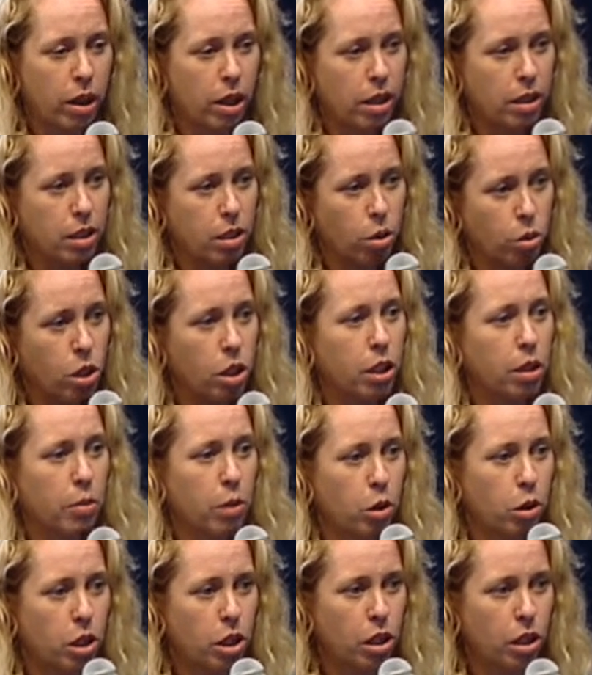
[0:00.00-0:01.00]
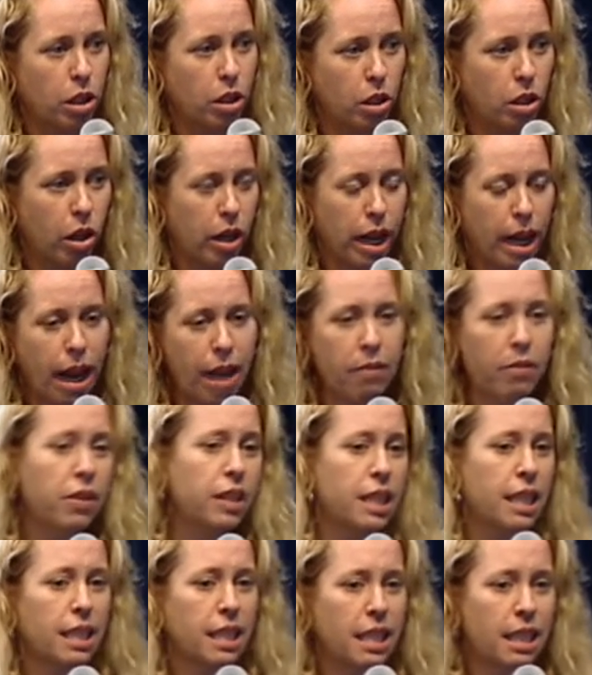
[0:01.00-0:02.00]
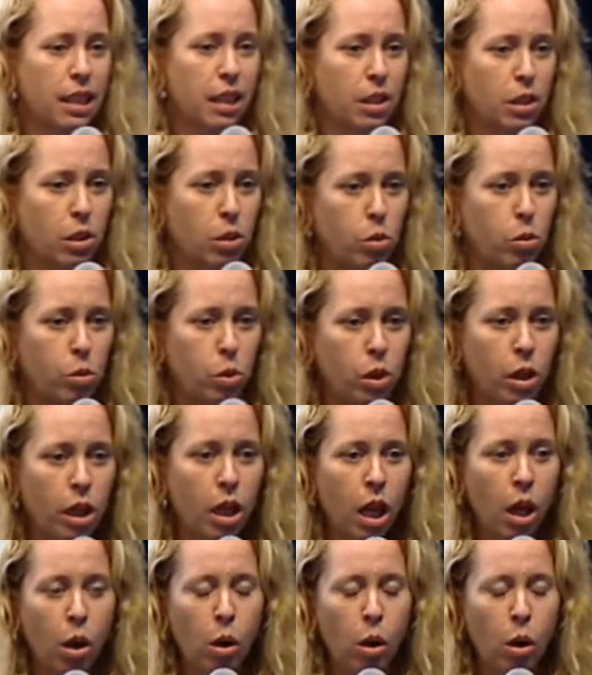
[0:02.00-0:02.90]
a social emotional learning emphasis in the school,